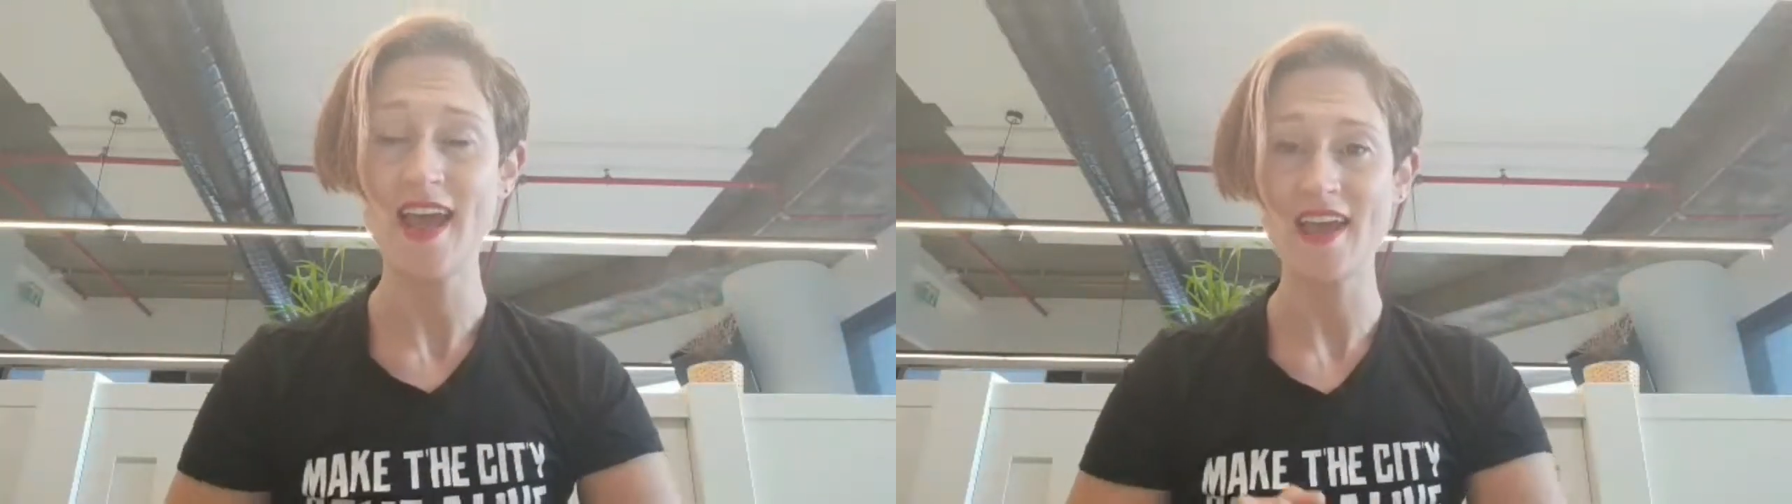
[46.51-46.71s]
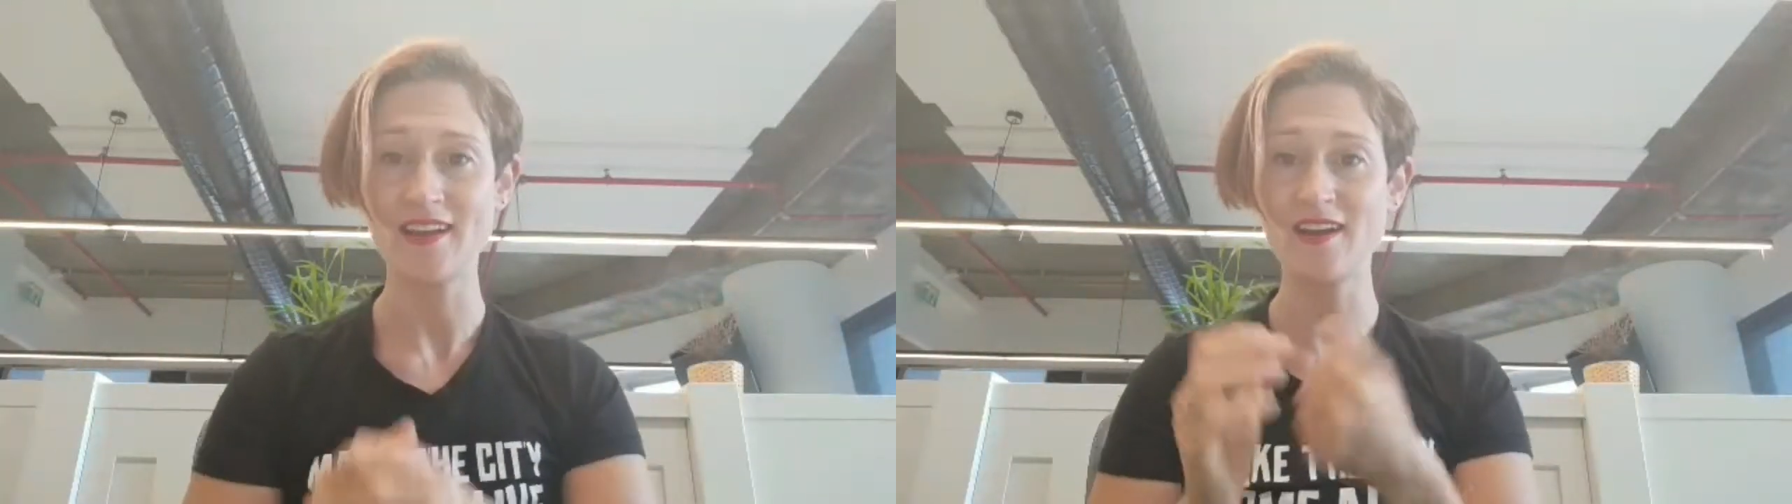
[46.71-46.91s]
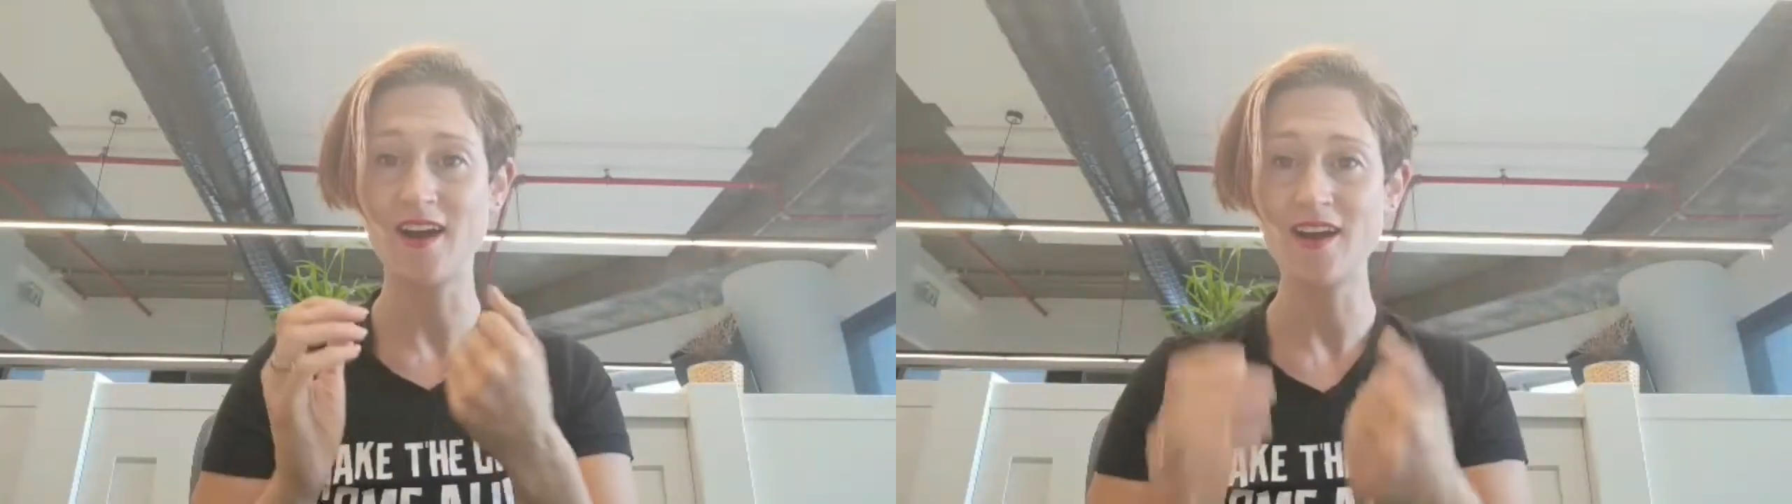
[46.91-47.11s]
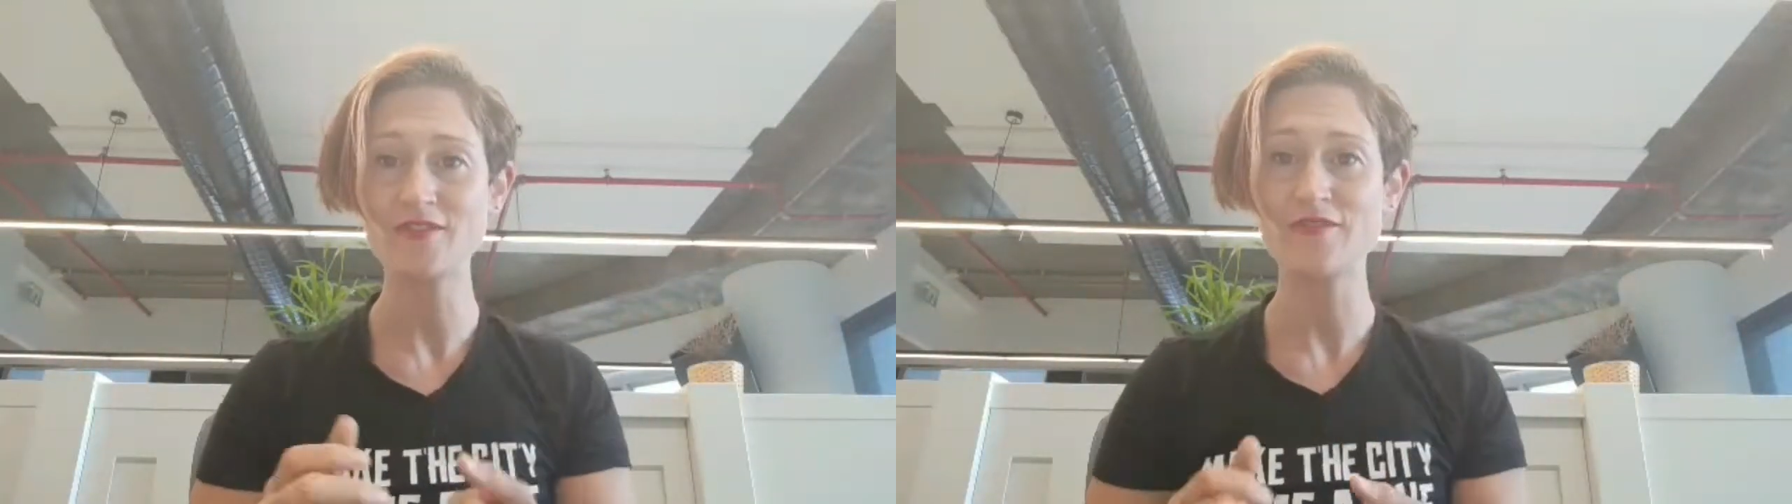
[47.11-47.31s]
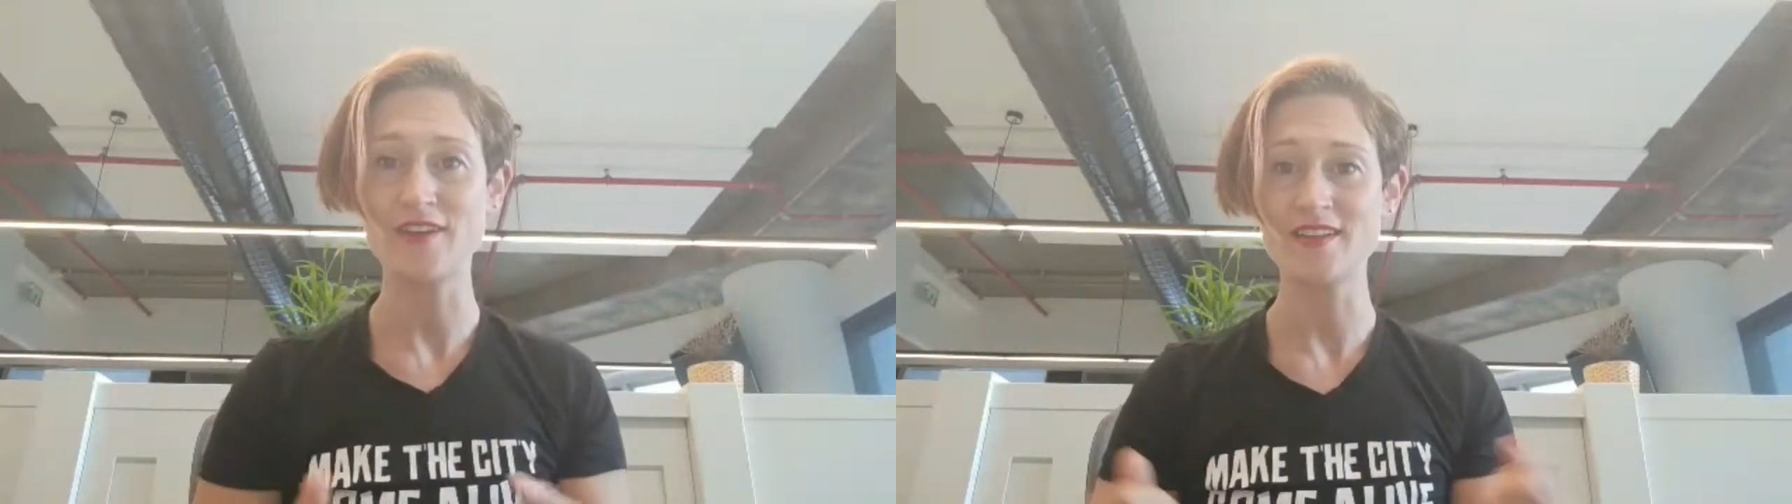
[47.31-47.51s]
at a
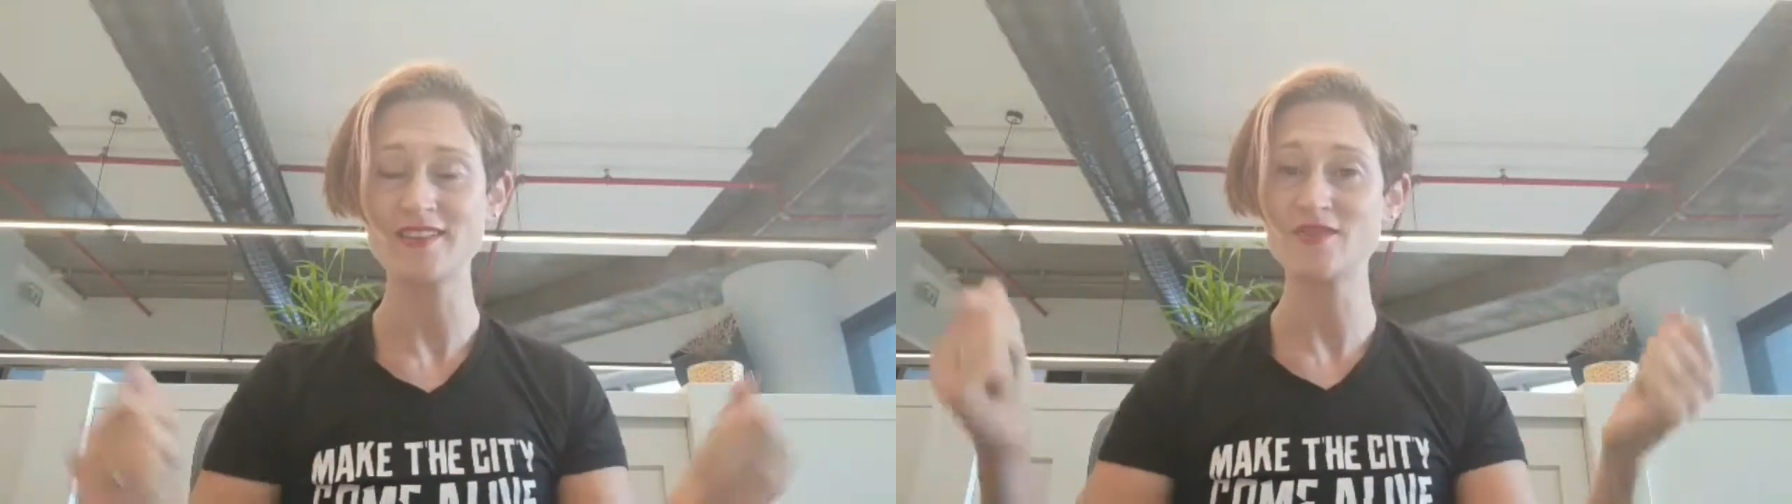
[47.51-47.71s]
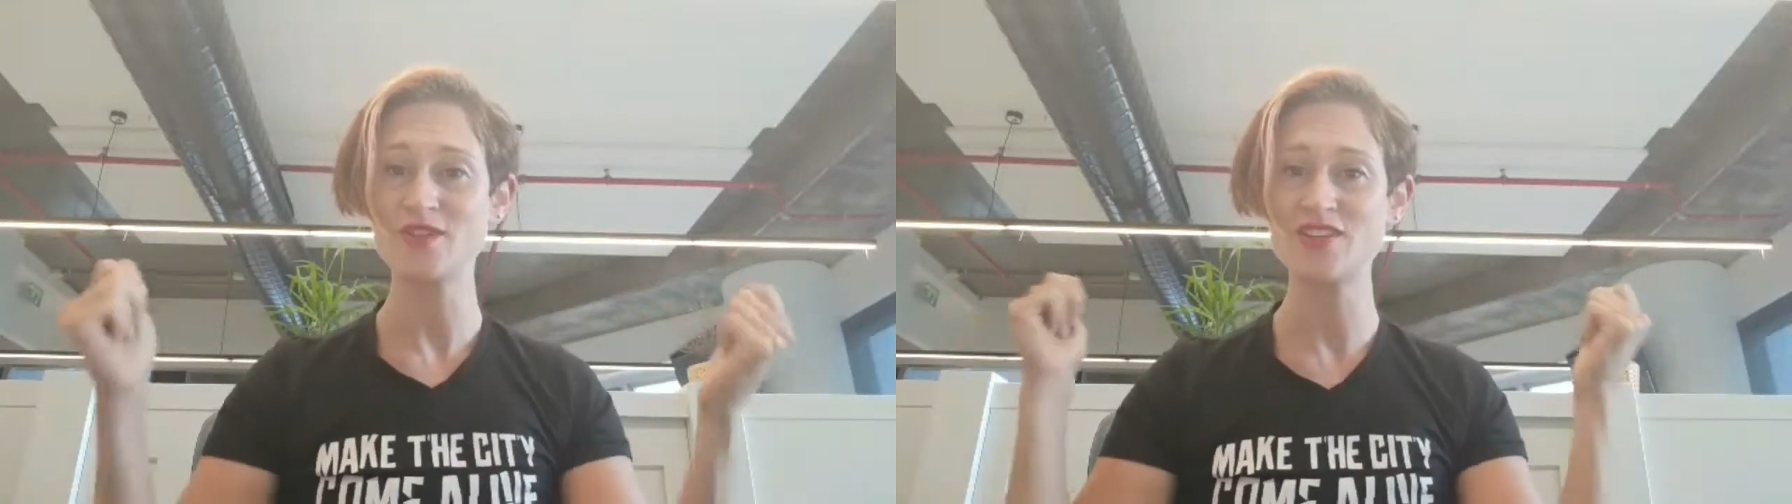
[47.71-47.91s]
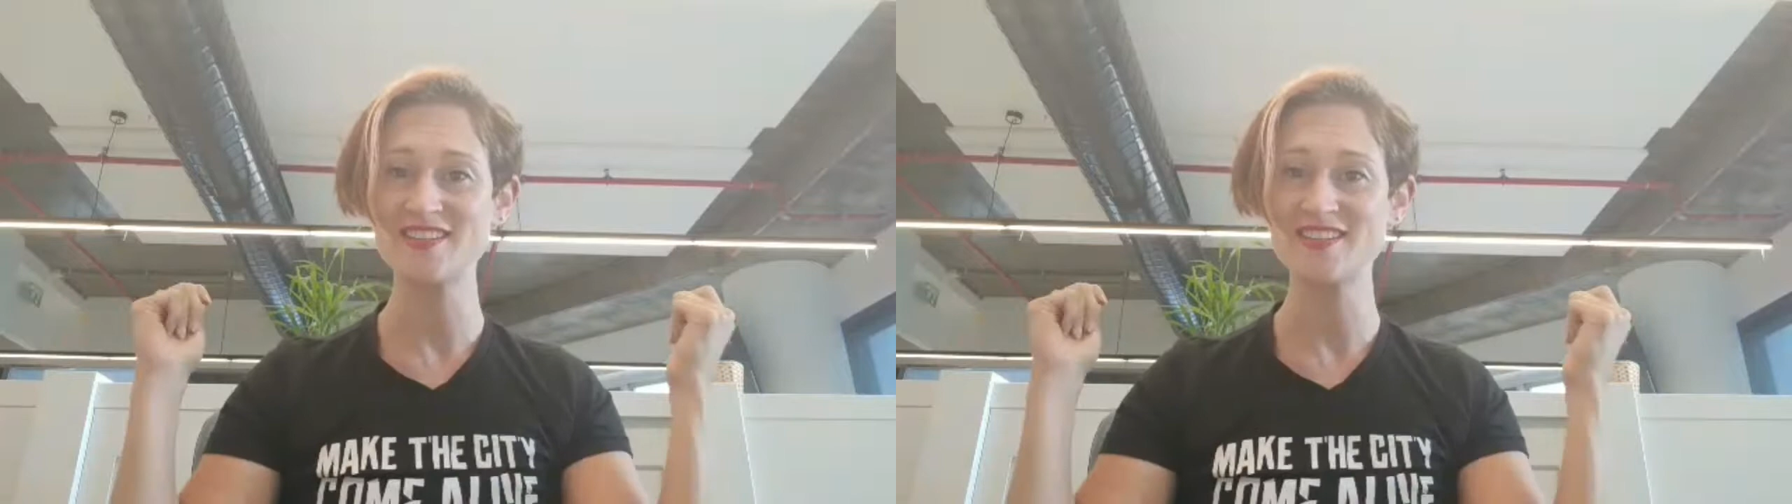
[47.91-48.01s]
conference which